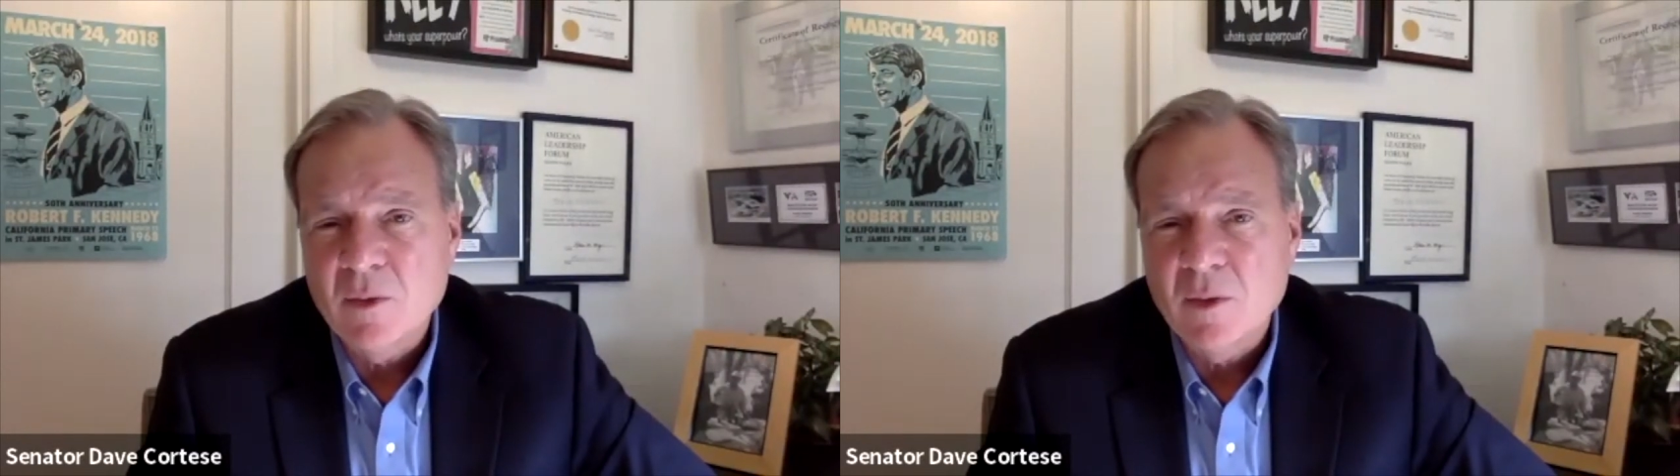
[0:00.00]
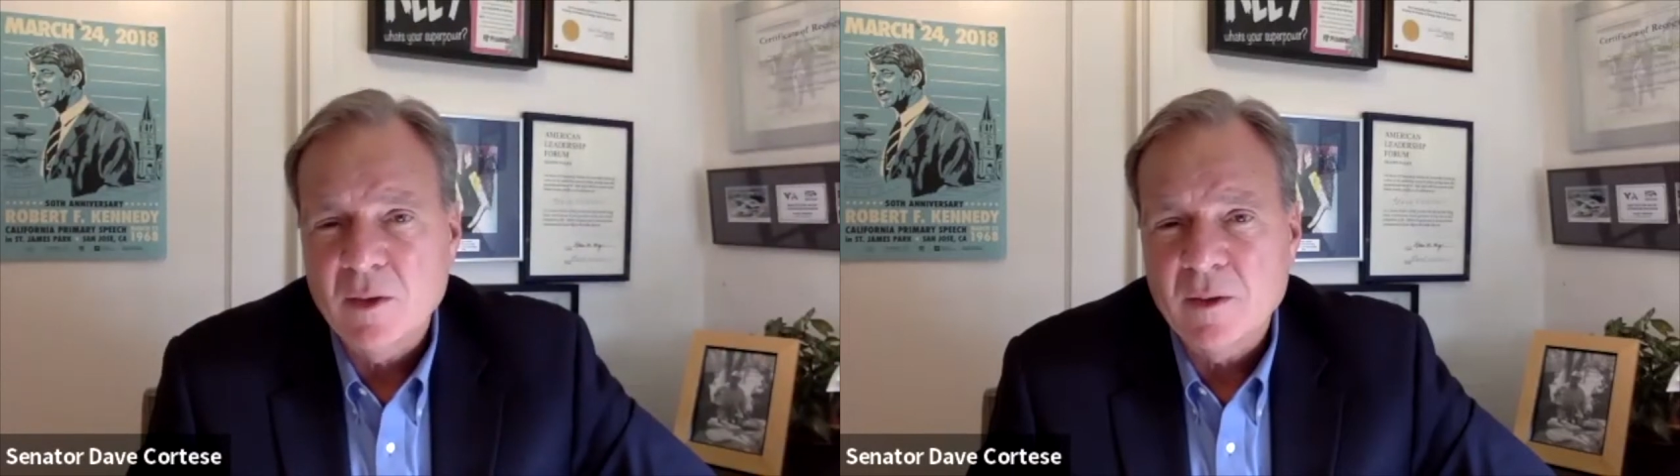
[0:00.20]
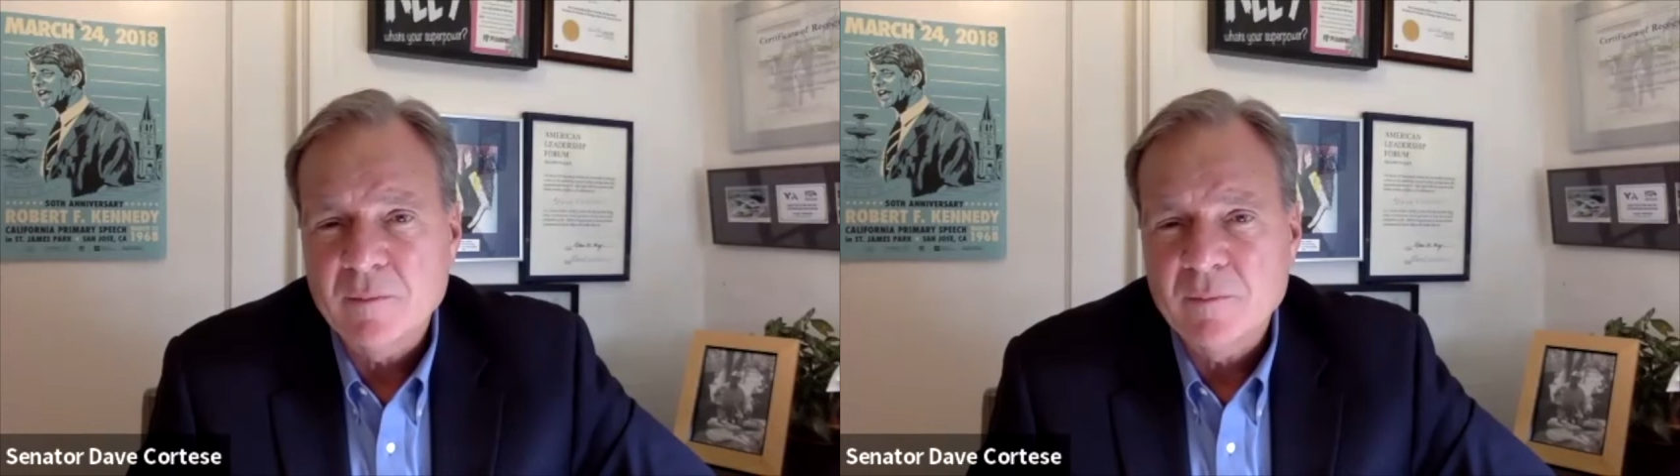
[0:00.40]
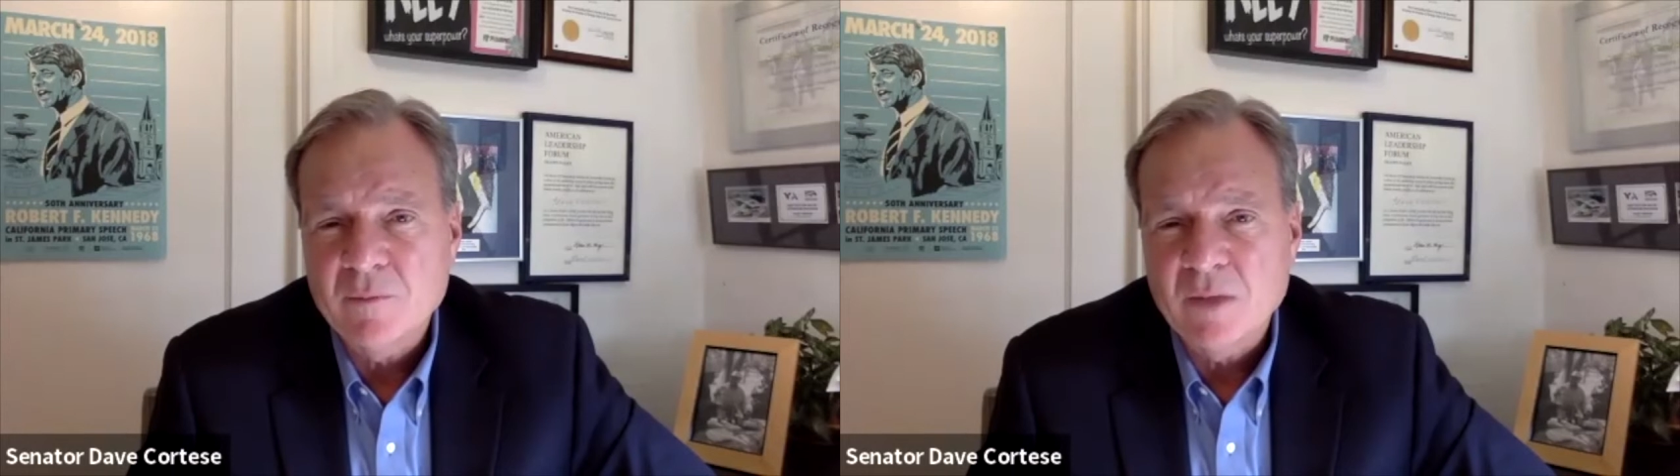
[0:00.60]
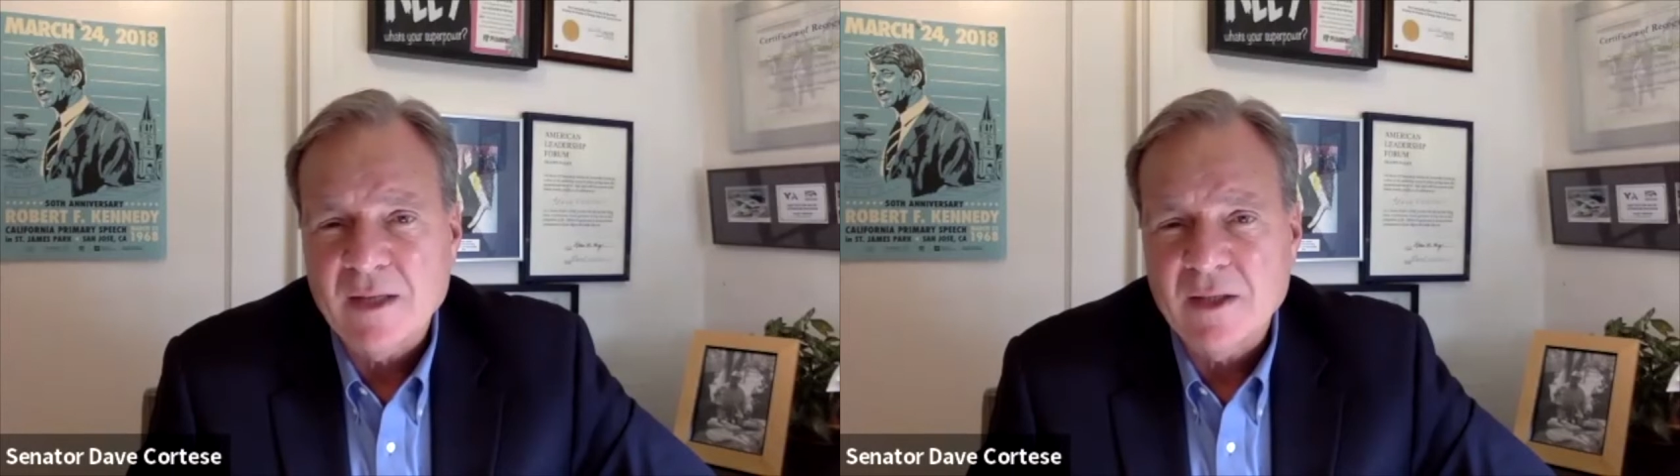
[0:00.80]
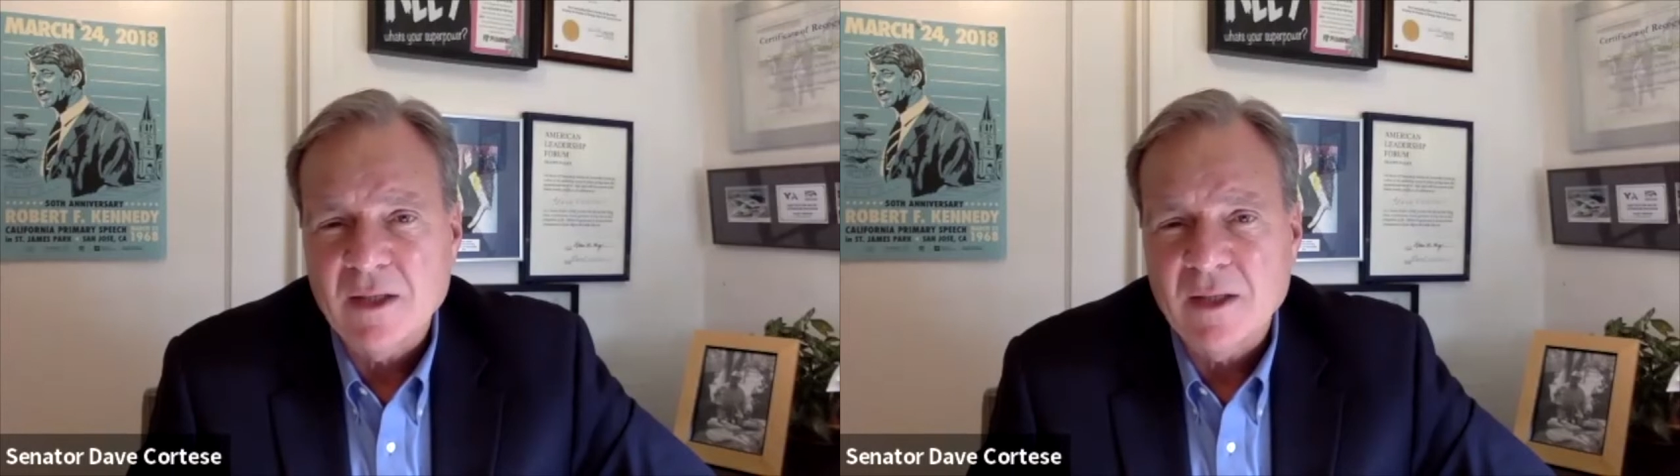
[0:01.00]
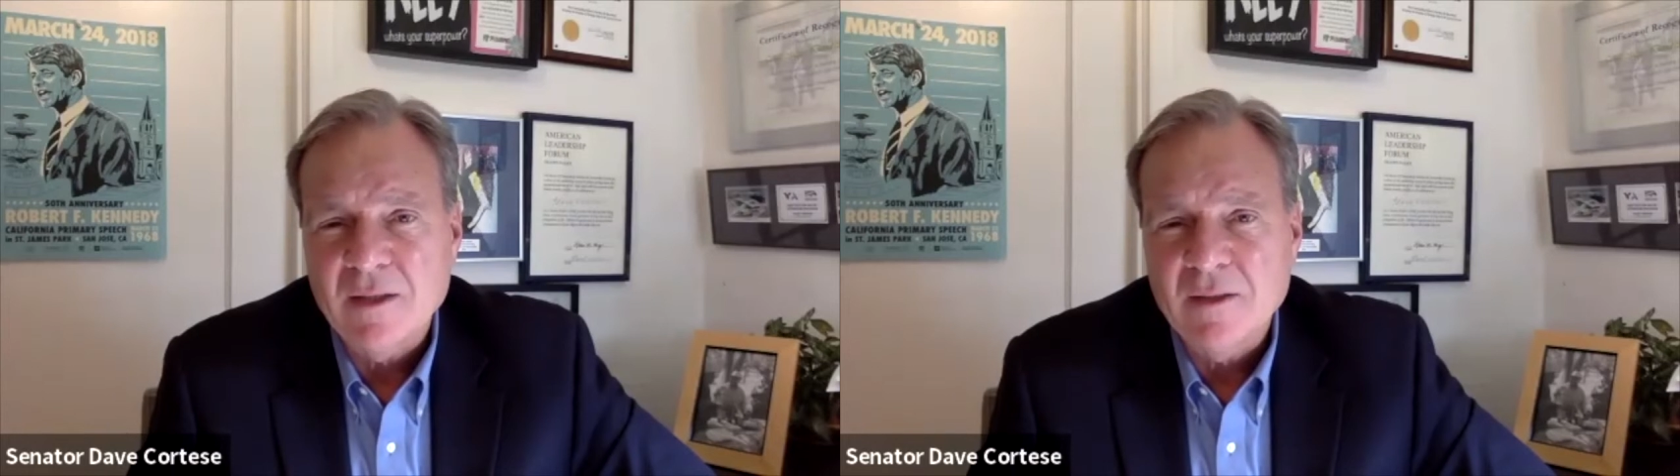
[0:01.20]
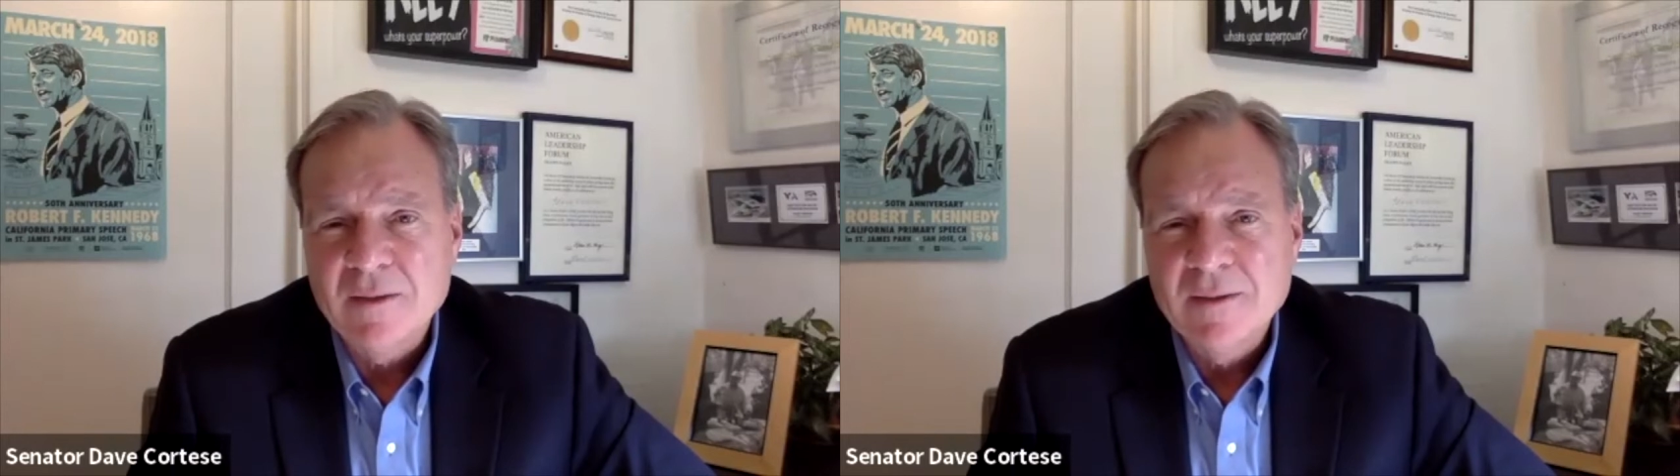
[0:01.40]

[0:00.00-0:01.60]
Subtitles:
were 19